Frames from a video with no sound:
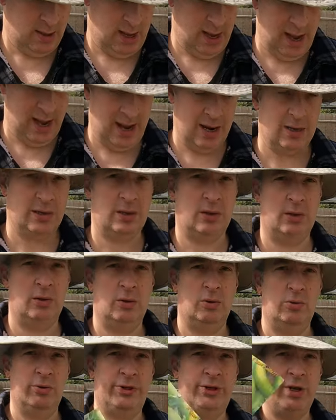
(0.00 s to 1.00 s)
And
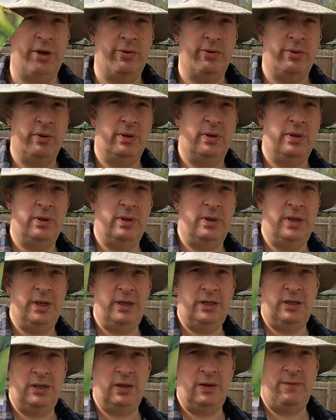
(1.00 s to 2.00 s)
also
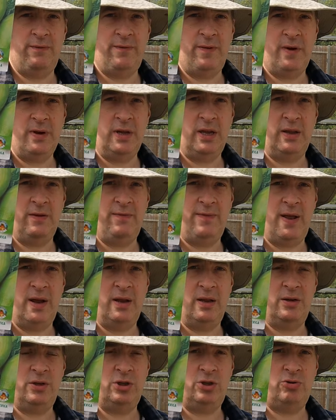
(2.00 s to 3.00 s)
this funky
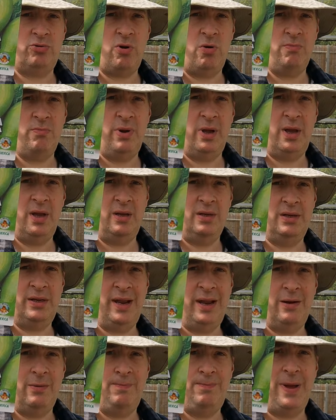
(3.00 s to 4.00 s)
fella, Tromba
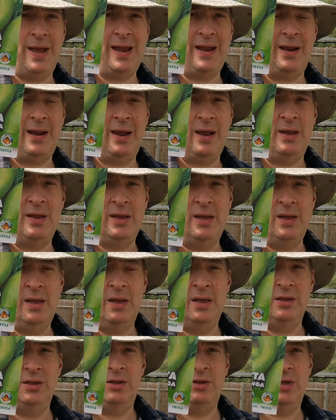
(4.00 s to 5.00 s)
d'Albenga.
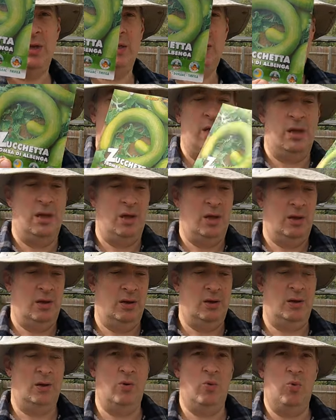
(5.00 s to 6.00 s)
So this
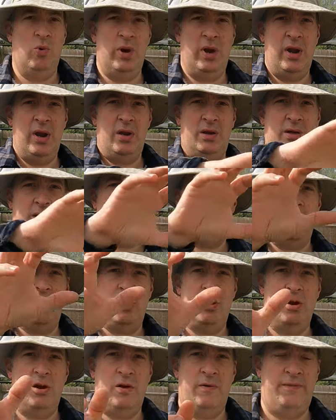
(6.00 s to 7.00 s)
weird
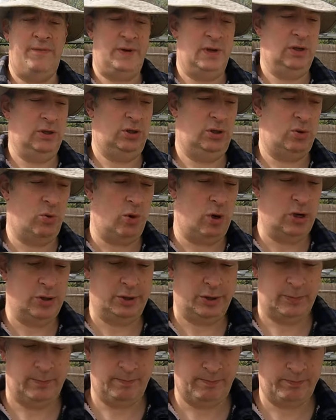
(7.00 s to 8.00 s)
curved
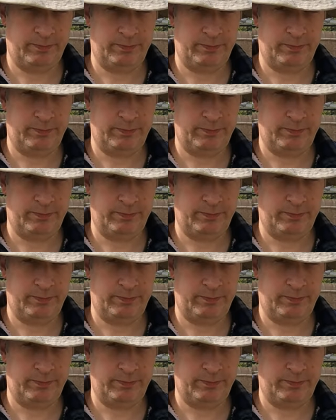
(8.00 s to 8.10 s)
squash.